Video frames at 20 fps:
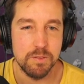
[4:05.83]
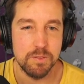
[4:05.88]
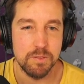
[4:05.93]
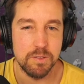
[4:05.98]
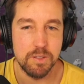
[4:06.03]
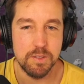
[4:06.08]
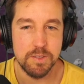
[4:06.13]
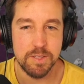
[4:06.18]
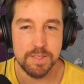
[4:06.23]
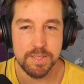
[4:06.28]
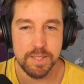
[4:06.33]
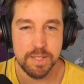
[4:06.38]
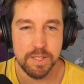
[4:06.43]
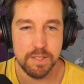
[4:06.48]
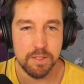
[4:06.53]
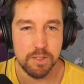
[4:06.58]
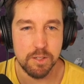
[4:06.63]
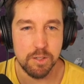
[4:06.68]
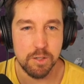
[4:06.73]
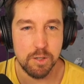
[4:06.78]
On the
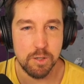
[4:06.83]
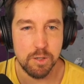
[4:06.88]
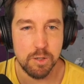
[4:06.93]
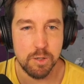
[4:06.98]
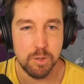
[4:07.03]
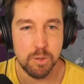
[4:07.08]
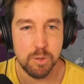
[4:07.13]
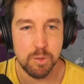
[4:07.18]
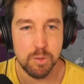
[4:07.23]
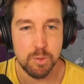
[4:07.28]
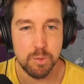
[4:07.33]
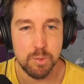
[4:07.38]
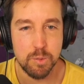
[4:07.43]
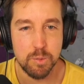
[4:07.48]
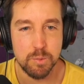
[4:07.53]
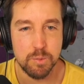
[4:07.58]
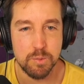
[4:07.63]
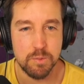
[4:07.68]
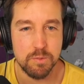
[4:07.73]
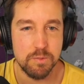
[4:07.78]
second
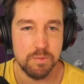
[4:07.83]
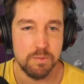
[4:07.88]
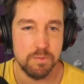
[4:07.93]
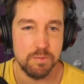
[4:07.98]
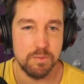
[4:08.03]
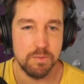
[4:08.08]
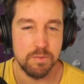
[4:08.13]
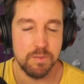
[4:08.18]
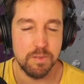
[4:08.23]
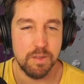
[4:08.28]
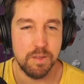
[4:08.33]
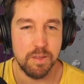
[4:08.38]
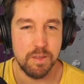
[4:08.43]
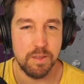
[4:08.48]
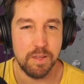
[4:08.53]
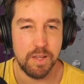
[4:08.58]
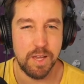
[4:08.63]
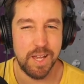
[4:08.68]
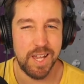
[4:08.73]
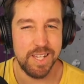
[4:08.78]
go,
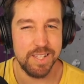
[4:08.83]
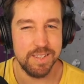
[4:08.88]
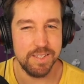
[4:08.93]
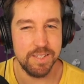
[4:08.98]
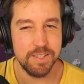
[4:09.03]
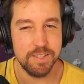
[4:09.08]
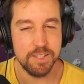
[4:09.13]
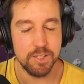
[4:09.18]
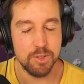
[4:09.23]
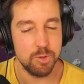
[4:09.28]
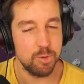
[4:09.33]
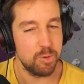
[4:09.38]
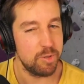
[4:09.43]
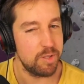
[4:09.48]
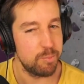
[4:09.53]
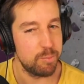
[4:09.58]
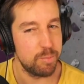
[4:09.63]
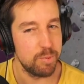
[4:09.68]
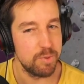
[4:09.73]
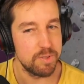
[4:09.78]
I did not do the
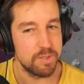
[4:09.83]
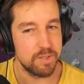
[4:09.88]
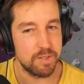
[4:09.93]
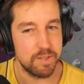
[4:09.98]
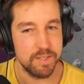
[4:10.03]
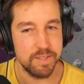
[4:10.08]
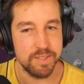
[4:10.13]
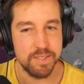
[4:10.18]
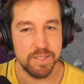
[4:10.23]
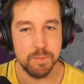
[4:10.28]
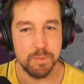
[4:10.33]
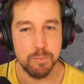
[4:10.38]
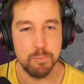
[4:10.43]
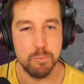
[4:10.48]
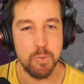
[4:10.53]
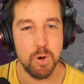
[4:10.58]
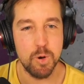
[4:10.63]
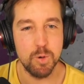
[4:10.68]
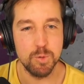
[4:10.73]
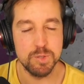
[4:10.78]
boulder in the
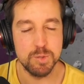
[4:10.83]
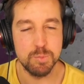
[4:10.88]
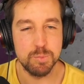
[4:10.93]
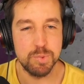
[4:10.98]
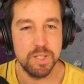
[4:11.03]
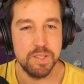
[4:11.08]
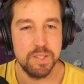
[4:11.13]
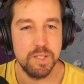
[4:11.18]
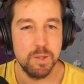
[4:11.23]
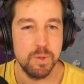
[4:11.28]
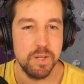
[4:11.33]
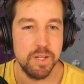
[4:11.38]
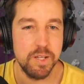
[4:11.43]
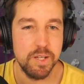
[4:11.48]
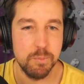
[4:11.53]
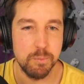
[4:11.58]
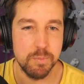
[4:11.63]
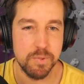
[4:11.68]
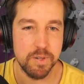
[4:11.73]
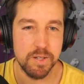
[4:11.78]
most pretty way,
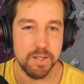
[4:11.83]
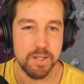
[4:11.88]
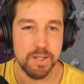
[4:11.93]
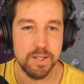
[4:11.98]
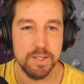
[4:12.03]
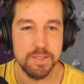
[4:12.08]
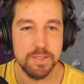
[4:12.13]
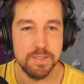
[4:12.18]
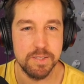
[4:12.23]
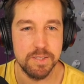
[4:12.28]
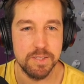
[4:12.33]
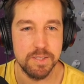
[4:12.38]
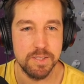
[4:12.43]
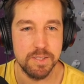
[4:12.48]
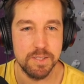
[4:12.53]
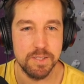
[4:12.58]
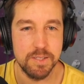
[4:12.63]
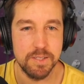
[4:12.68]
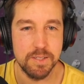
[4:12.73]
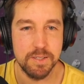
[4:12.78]
but
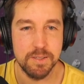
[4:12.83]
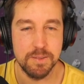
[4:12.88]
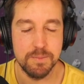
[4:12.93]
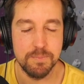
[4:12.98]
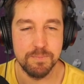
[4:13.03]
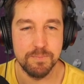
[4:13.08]
I